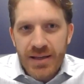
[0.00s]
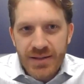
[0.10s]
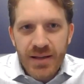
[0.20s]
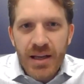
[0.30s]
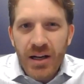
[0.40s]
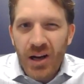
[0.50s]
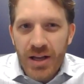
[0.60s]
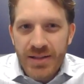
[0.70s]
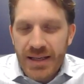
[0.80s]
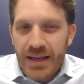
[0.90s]
nice
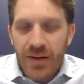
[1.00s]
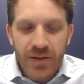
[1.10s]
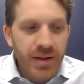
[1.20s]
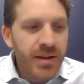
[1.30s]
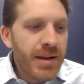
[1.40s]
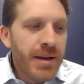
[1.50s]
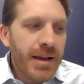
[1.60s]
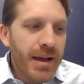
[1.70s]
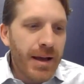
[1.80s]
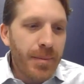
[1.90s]
glassy cover
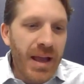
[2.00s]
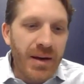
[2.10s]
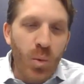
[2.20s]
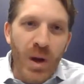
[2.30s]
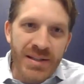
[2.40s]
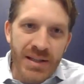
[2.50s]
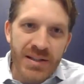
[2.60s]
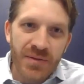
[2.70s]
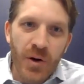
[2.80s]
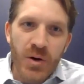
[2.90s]
um, and once
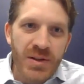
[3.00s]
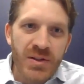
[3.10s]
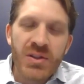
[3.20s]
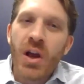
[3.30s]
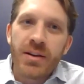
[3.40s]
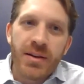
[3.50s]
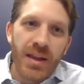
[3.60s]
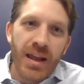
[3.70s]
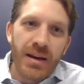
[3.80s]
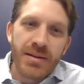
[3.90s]
it's frozen
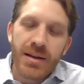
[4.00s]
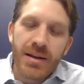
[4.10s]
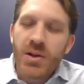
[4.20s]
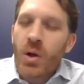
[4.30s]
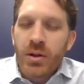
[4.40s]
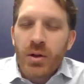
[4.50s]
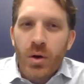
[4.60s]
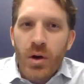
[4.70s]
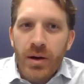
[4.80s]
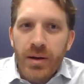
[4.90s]
solid, then uh, salt
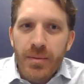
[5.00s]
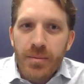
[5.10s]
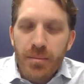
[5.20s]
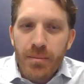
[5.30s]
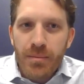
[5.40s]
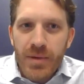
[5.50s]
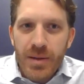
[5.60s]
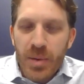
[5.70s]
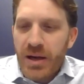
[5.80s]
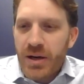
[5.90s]
no longer mm, mm,
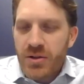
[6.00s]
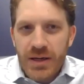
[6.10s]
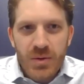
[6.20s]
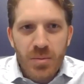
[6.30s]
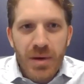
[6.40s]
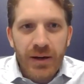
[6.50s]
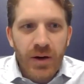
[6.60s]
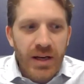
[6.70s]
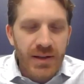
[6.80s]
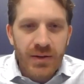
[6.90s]
uh, penetrates or
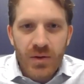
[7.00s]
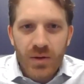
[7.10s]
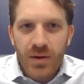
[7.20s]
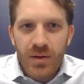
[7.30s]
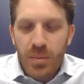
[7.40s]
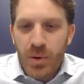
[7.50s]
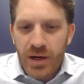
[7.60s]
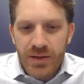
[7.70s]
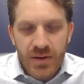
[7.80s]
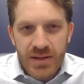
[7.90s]
migrates into the, the
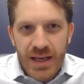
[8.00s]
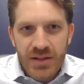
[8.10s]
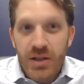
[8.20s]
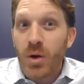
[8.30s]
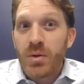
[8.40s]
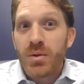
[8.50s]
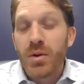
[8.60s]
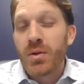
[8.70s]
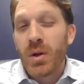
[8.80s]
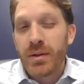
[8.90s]
product. So there's actually no,
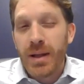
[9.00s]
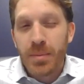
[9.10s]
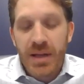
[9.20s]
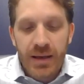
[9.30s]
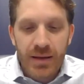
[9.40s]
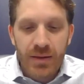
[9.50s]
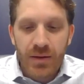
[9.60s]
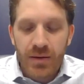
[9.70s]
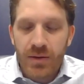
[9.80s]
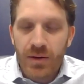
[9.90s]
no salt uptake in
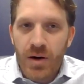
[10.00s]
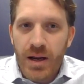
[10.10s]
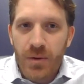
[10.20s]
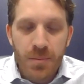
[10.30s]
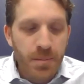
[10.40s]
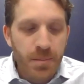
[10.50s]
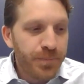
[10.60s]
the, the cryo.